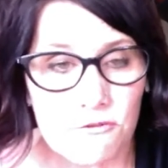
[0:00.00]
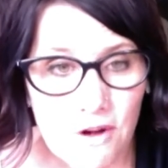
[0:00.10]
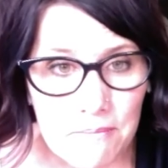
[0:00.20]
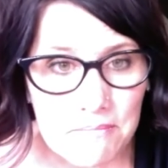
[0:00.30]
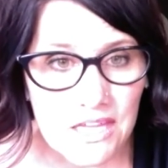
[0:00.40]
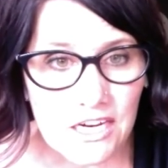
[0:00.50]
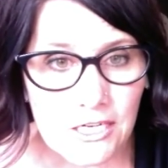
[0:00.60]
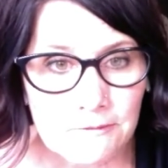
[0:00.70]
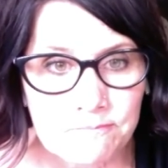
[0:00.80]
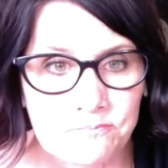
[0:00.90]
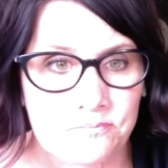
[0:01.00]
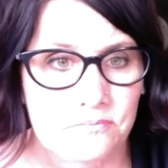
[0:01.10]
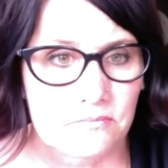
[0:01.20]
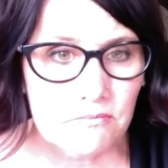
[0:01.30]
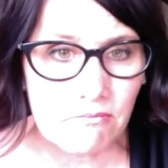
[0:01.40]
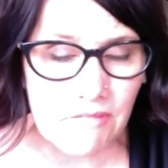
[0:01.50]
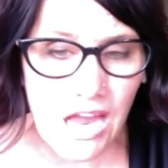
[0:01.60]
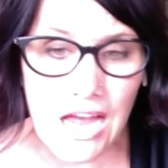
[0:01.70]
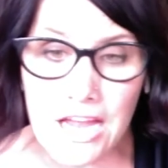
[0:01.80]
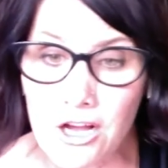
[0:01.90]
From there,
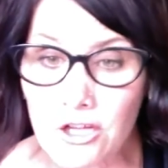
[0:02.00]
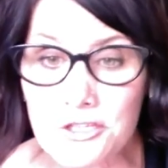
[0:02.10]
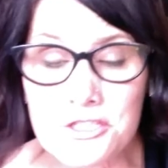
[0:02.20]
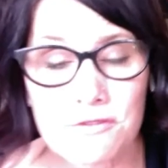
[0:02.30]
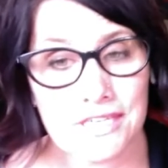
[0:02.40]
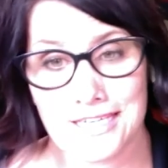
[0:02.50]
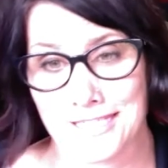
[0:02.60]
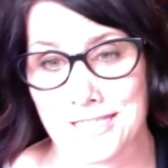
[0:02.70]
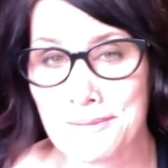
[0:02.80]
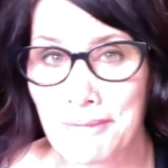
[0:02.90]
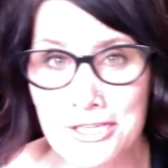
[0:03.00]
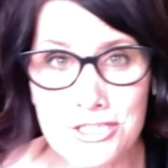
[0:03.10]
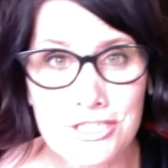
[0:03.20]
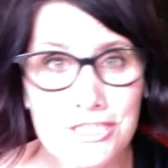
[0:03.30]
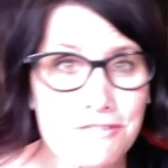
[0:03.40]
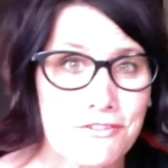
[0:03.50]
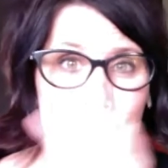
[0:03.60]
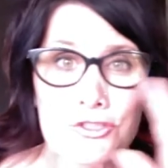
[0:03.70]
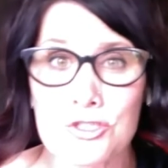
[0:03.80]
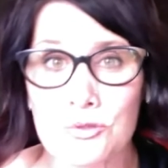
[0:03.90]
I also think, especially if
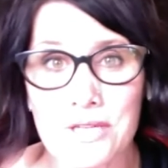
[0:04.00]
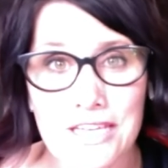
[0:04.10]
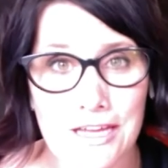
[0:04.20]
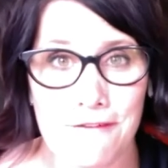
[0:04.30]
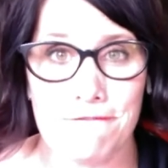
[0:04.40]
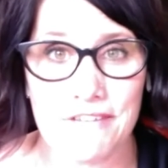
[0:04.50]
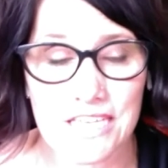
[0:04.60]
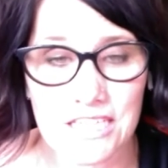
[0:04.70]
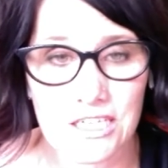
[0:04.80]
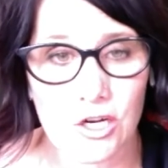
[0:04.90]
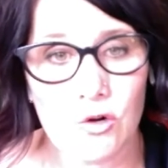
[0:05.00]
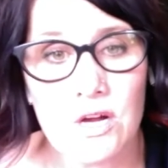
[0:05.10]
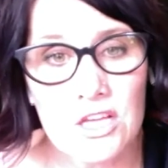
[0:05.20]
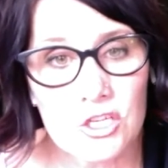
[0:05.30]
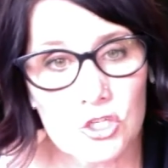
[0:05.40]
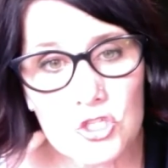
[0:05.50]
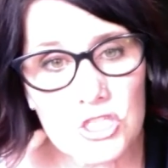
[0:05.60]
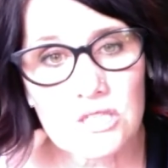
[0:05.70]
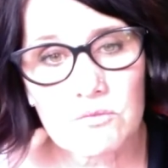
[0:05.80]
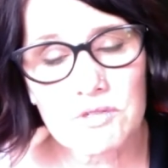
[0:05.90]
you're doing a video,
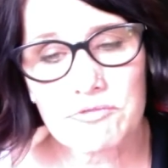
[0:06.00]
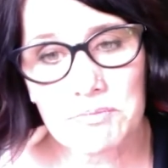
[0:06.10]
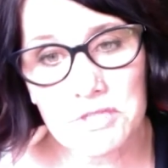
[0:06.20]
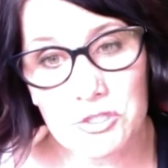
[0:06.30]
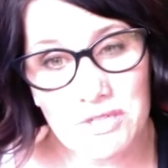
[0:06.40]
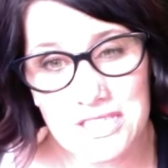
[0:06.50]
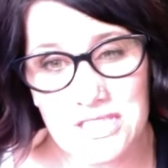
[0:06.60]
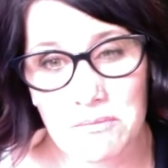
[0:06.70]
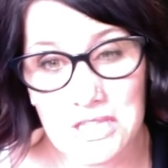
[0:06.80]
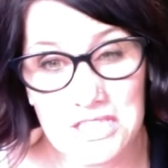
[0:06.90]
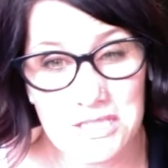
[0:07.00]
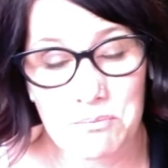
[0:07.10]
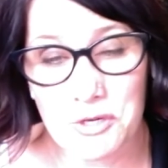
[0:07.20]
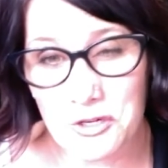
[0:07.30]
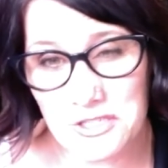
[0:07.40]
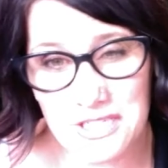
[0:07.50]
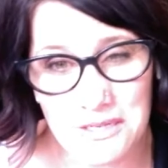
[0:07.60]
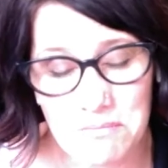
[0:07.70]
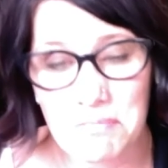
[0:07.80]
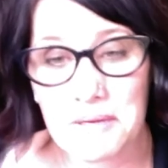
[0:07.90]
usually we would be doing some of this in
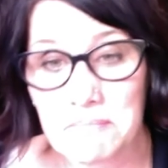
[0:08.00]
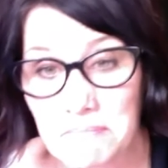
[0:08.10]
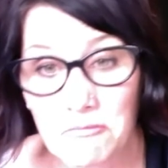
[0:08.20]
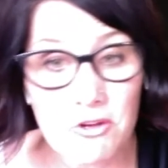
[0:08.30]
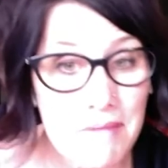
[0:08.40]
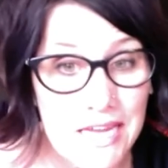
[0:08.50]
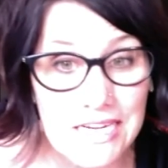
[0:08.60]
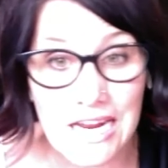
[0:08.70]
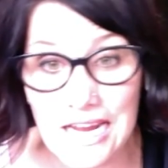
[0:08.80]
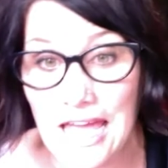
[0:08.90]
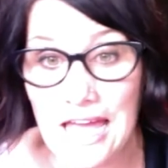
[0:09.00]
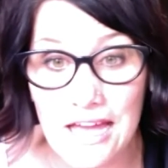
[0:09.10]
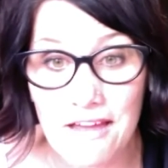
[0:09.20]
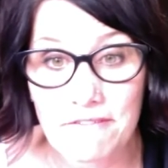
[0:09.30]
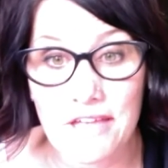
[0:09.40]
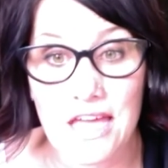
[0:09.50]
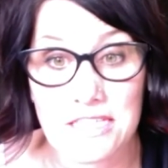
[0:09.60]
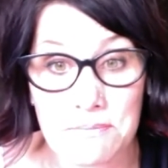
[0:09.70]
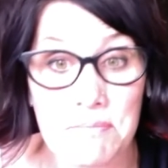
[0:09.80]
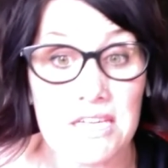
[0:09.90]
person, but we may not have
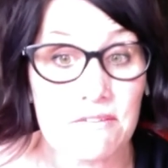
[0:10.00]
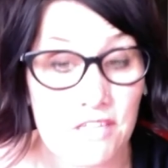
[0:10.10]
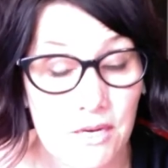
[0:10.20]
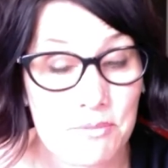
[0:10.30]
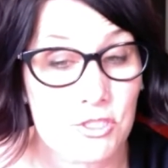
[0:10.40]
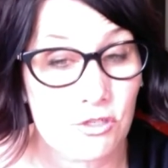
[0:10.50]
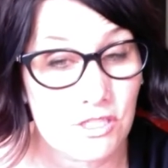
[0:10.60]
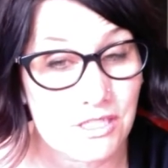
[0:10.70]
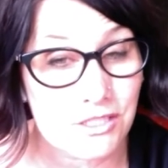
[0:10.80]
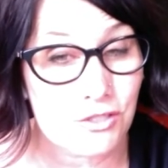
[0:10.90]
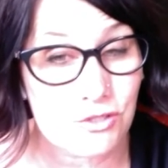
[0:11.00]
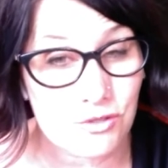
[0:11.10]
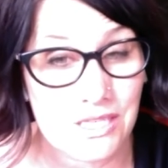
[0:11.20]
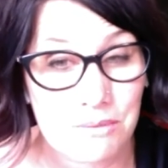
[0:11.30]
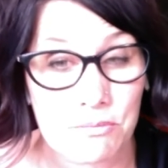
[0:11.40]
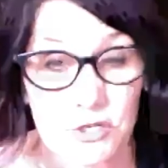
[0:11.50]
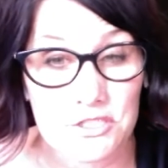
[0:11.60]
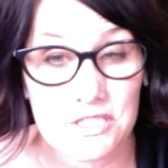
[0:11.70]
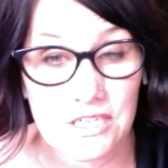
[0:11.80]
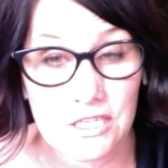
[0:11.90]
as big of an opportunity to do the
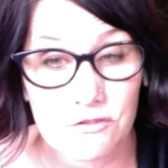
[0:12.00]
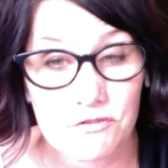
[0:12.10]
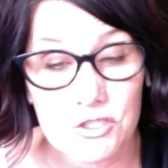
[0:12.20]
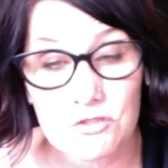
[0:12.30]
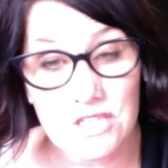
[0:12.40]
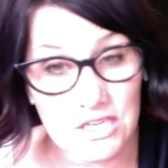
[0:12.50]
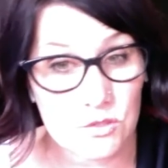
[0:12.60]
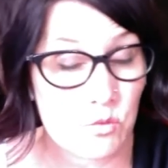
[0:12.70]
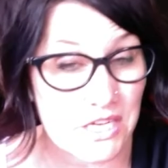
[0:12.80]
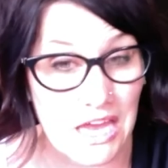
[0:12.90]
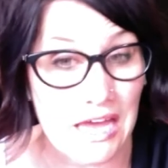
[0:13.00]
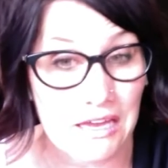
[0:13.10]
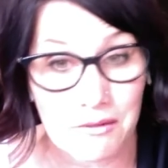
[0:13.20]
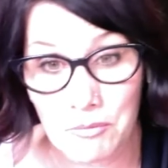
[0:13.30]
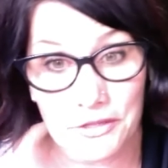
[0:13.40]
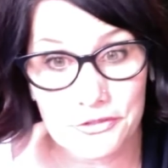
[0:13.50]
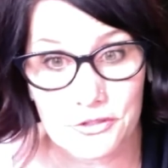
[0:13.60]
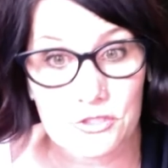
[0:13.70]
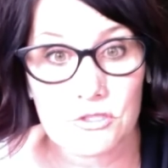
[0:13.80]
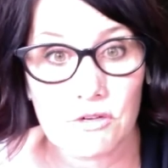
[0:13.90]
in-person interviews as we had a month
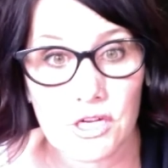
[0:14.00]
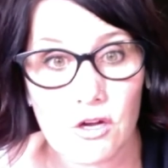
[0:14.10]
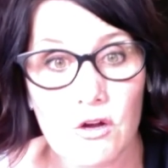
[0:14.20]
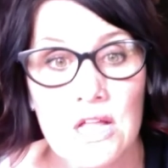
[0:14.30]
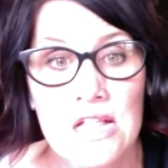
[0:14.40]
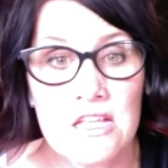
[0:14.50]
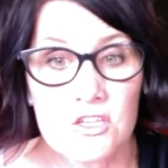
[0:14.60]
or two ago.